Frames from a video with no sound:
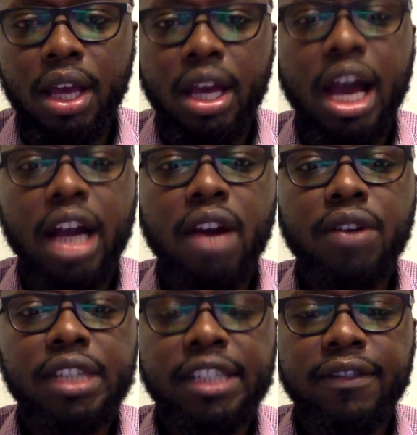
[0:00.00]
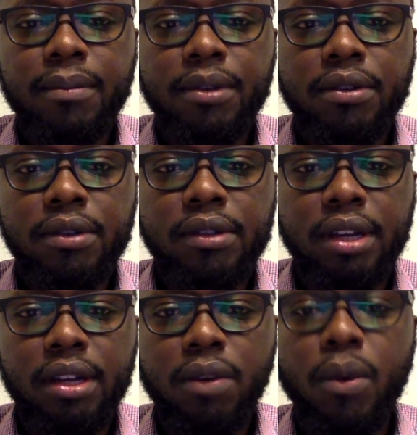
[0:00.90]
Account receivables
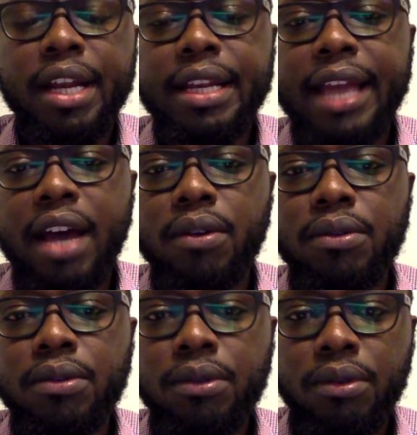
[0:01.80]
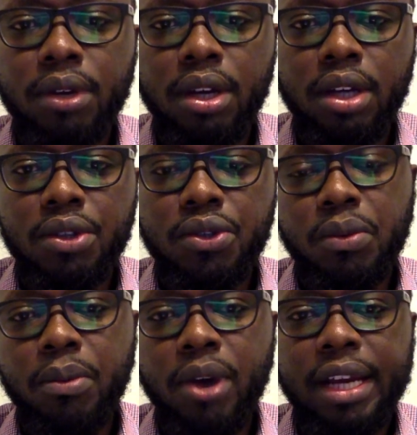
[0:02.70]
went down
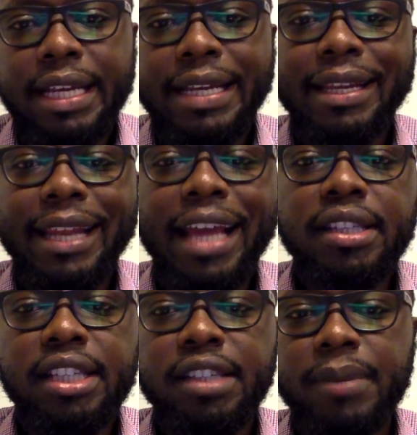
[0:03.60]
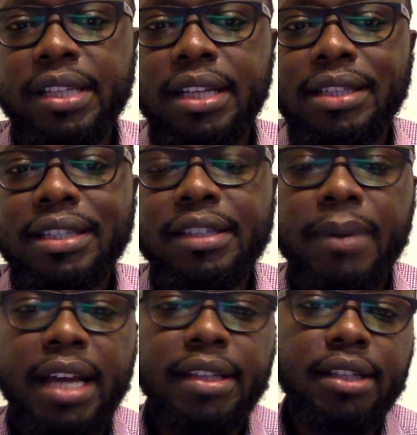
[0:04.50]
2.96%
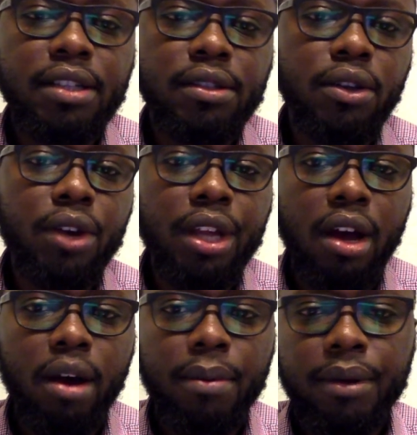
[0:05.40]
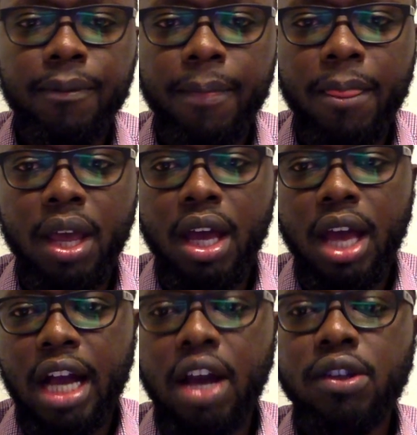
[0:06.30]
despite sales going up.
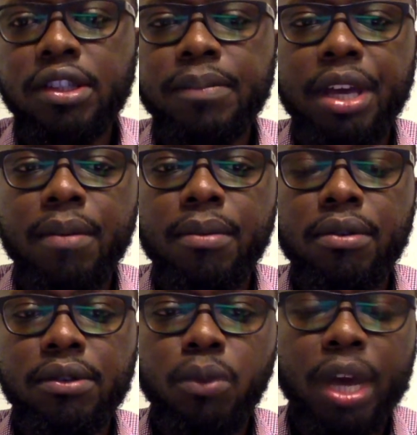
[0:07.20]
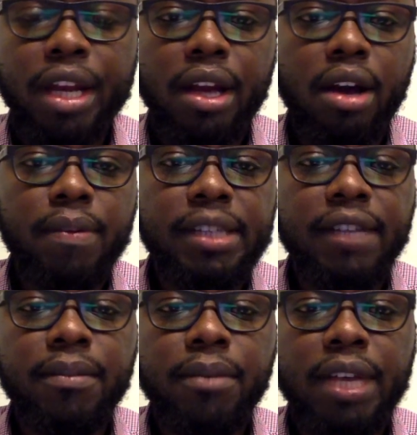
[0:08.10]
Accounts payables went up
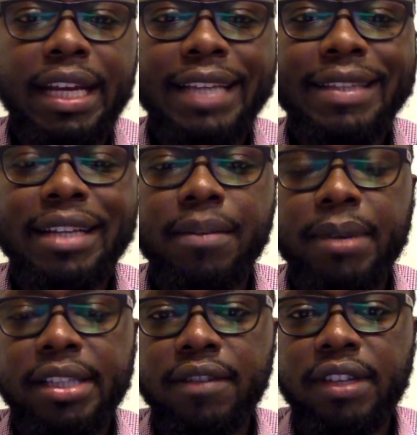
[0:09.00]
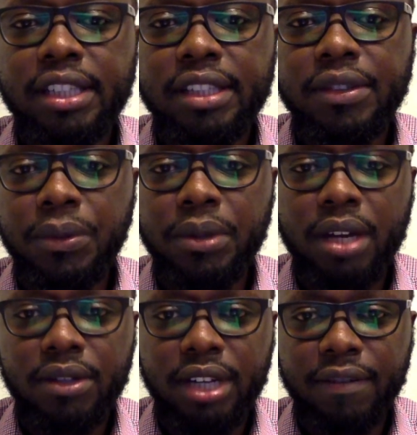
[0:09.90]
7.83% versus
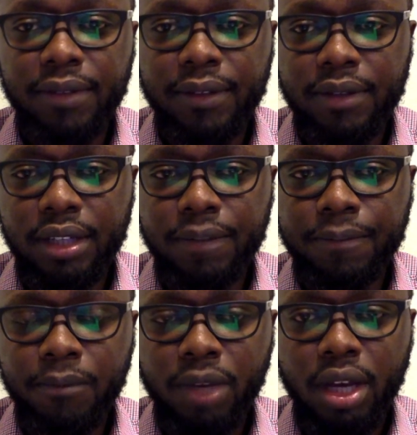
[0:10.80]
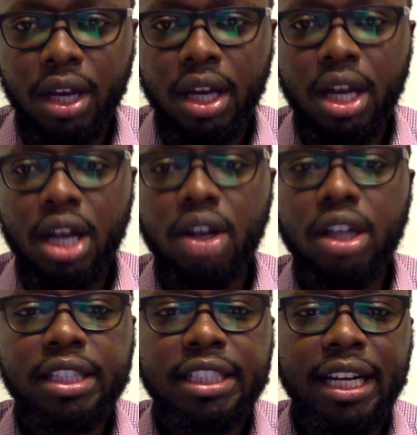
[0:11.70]
2015.
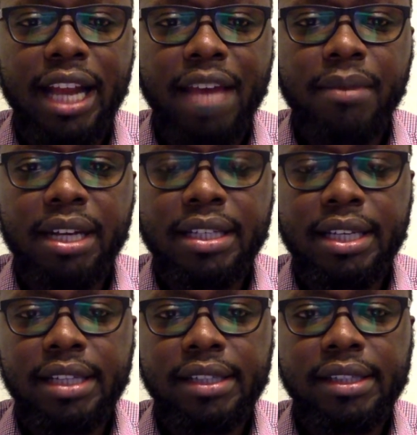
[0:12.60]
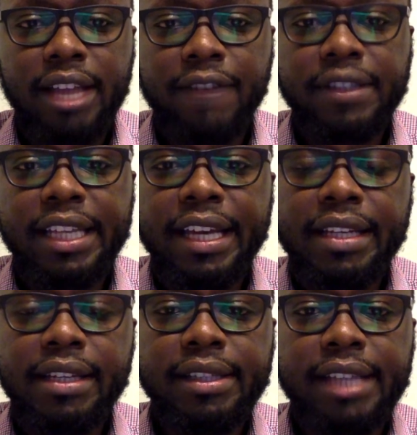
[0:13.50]
Contingent liabilities have
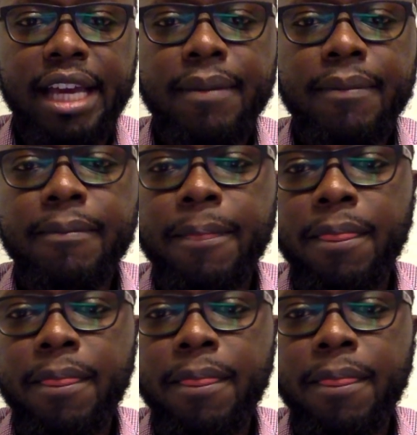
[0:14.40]
stayed the same